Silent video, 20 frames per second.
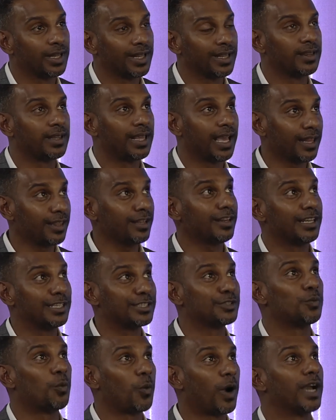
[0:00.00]
The other
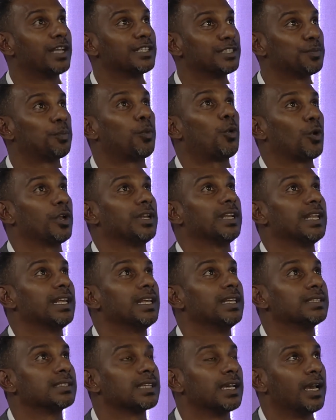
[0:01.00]
reason why it's important
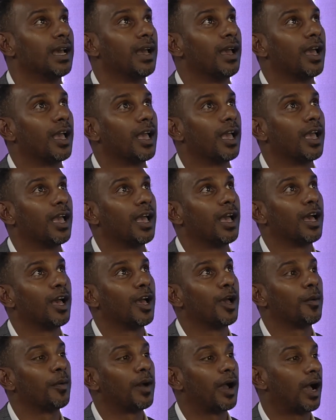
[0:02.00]
is
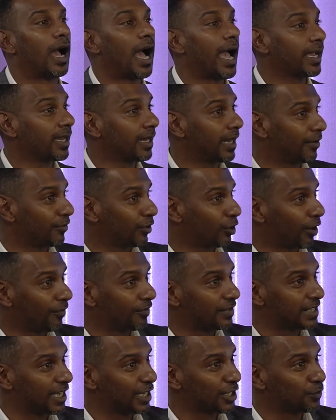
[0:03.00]
I can have a
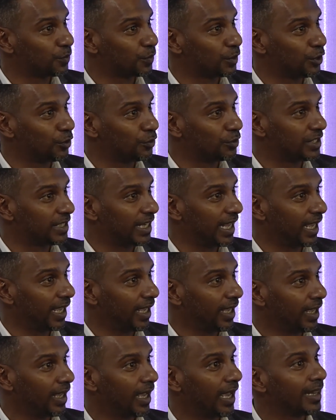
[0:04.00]
conversation with you today,
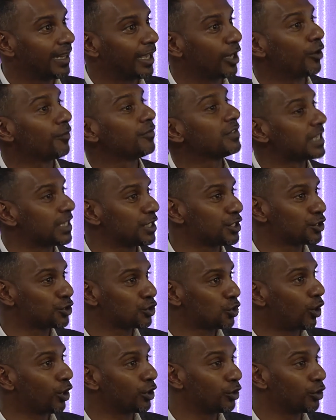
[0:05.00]
and that conversation is gone.